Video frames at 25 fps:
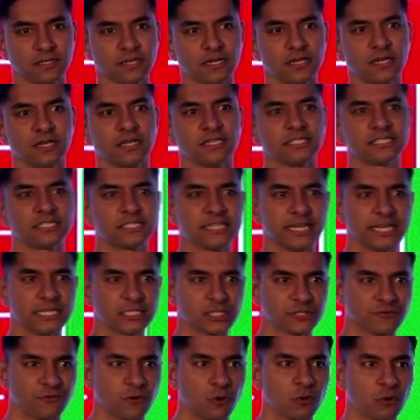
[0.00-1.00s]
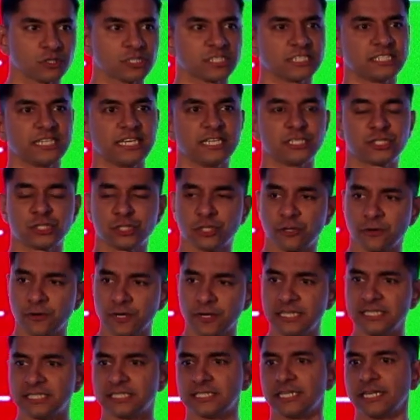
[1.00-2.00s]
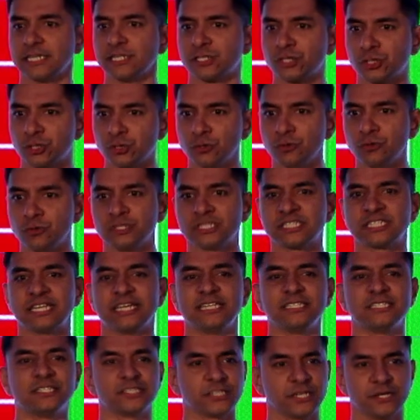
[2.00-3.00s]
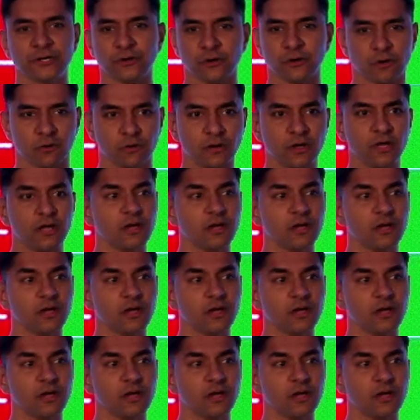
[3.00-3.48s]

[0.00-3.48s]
Stage 4, stage 3, stage 2, stage 0.